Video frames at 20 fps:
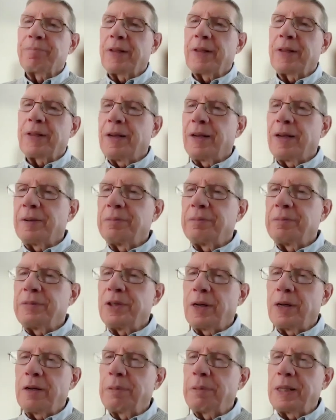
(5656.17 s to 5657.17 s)

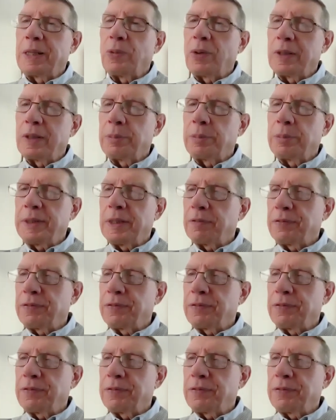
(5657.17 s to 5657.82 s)
Everybody wanted to be at